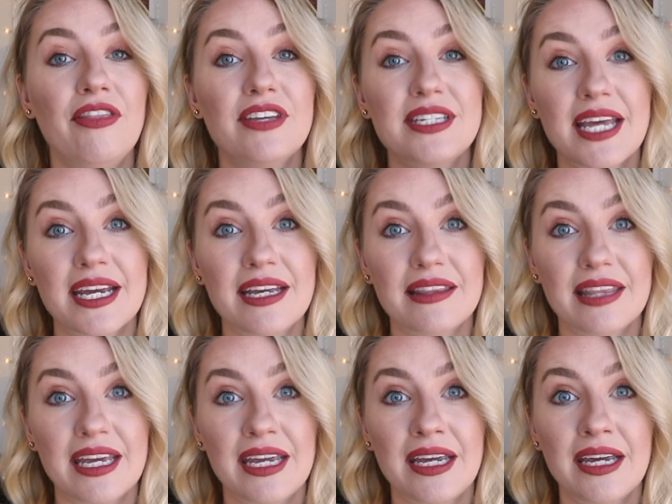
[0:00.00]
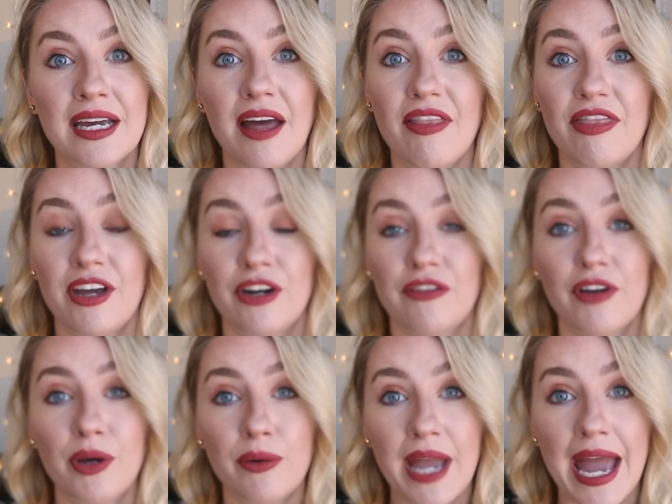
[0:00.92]
The second thing, their
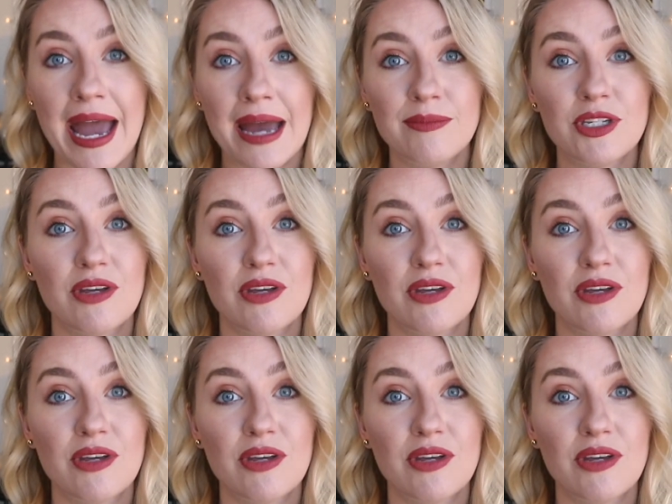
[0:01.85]
vocab,